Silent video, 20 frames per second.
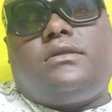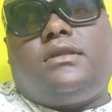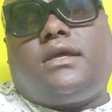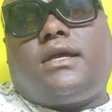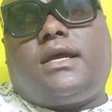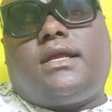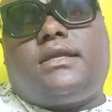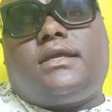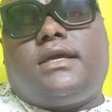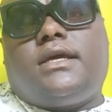they
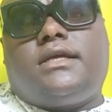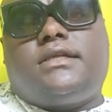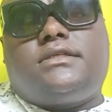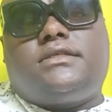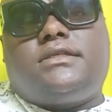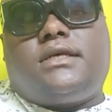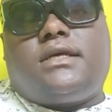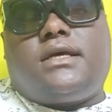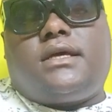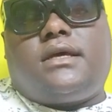can get
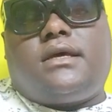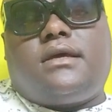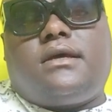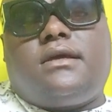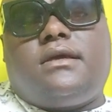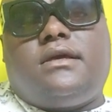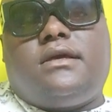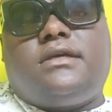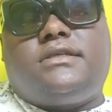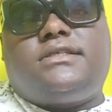
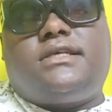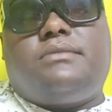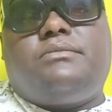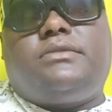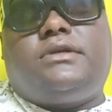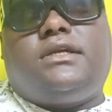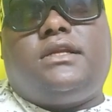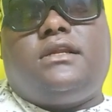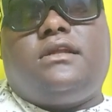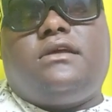some
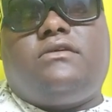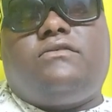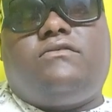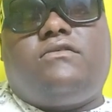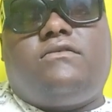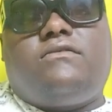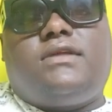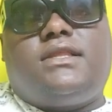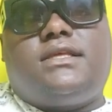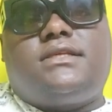relief
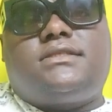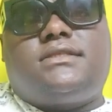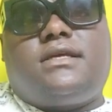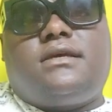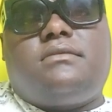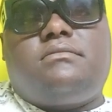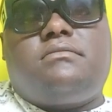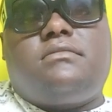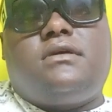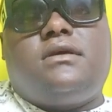over the
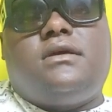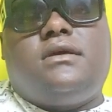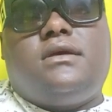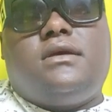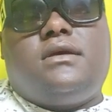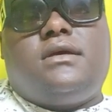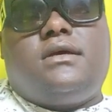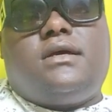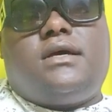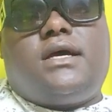same
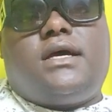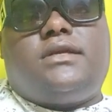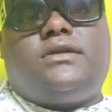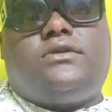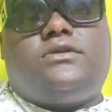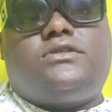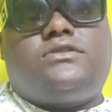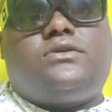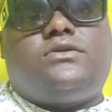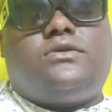and
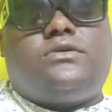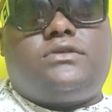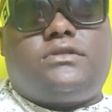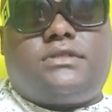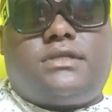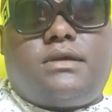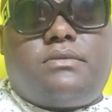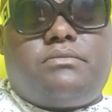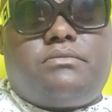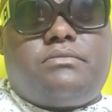also
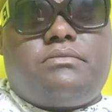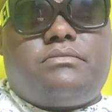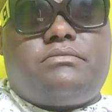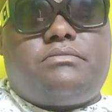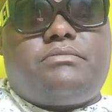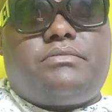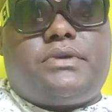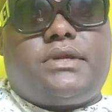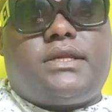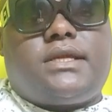
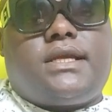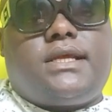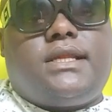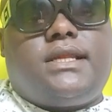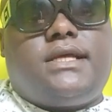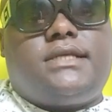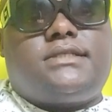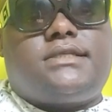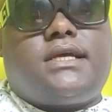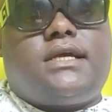some
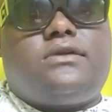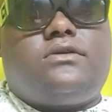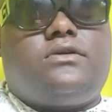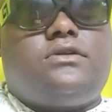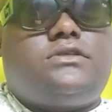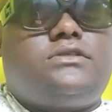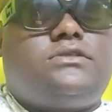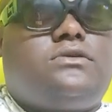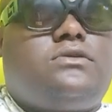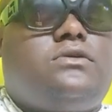painkillers can
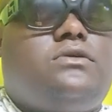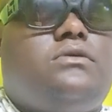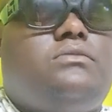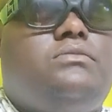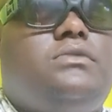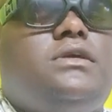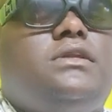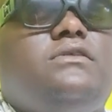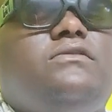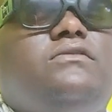also
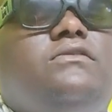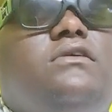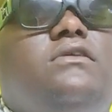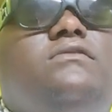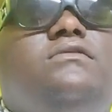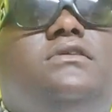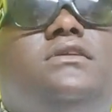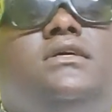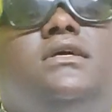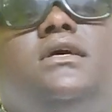be
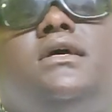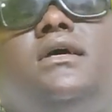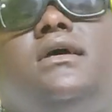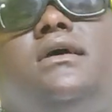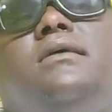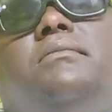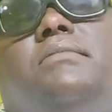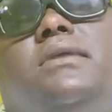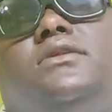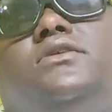involved
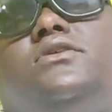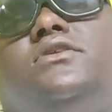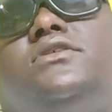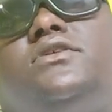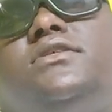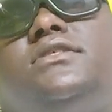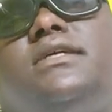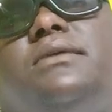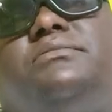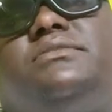but
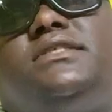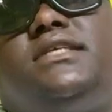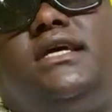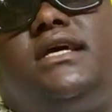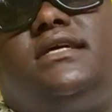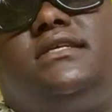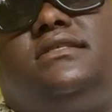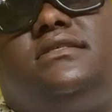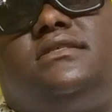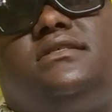also some
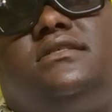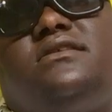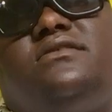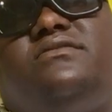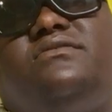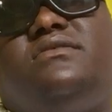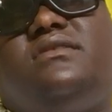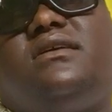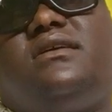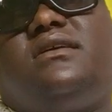tears if